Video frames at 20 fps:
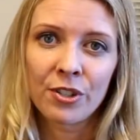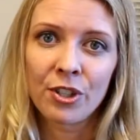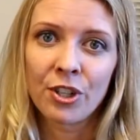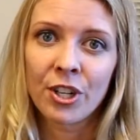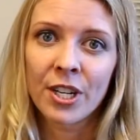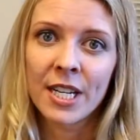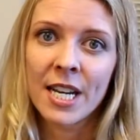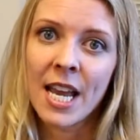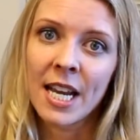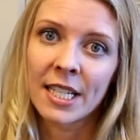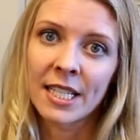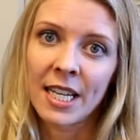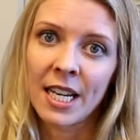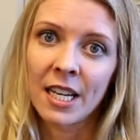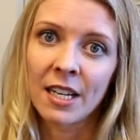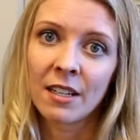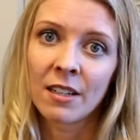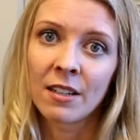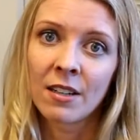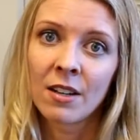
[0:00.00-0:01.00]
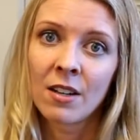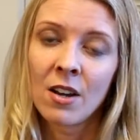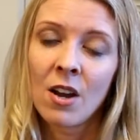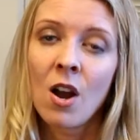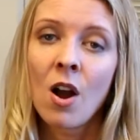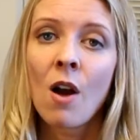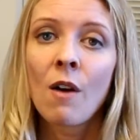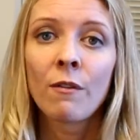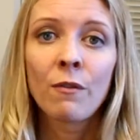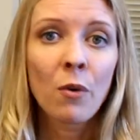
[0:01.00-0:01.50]
you're connecting.
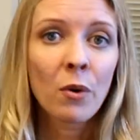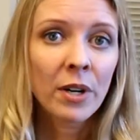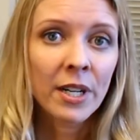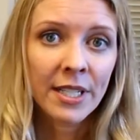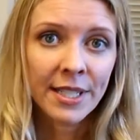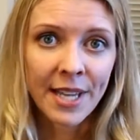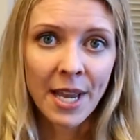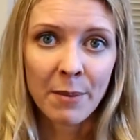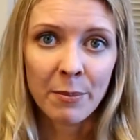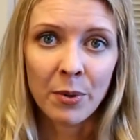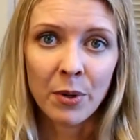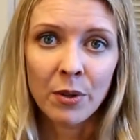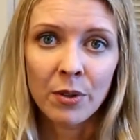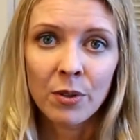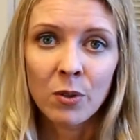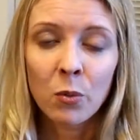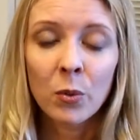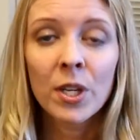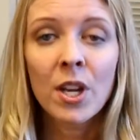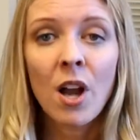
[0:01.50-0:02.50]
For example, we